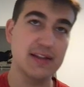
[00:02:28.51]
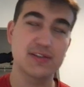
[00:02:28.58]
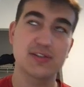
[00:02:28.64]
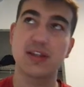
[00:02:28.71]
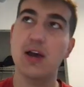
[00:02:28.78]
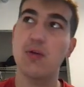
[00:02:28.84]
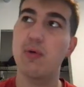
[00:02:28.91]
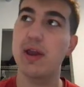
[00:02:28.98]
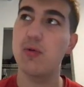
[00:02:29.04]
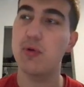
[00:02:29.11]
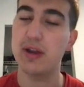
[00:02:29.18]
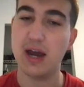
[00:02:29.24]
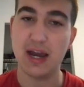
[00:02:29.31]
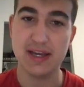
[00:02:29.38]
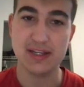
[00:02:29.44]
So that way, when
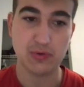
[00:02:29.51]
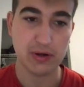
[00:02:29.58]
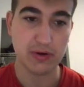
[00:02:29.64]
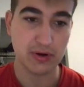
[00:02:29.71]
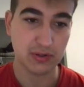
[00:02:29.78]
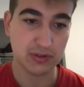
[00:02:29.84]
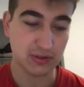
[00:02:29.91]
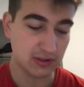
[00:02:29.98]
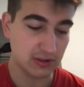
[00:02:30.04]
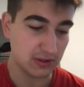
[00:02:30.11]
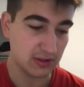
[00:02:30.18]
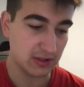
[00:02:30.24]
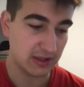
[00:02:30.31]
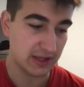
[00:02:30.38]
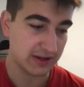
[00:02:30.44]
I is greater or equal to
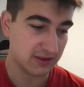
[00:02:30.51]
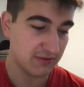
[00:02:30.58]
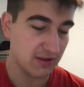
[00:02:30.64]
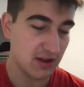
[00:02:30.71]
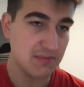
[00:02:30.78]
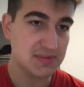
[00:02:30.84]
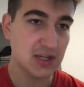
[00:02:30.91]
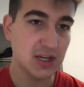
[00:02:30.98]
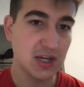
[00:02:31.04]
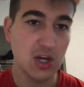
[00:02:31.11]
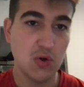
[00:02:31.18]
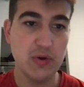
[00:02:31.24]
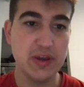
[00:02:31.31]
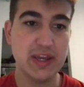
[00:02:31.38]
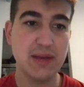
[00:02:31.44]
the length of nums,
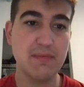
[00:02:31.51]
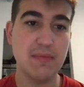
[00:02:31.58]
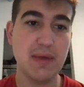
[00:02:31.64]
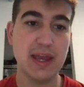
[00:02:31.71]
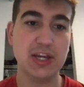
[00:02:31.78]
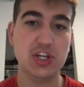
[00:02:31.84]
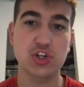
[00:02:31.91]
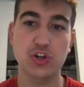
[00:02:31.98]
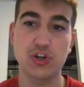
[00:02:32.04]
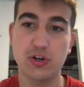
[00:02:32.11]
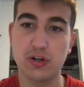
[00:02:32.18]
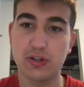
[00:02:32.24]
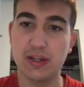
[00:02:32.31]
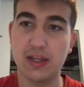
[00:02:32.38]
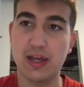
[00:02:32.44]
we can make
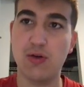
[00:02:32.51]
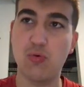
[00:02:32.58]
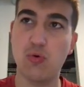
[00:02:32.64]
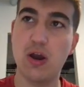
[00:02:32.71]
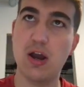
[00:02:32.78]
sure that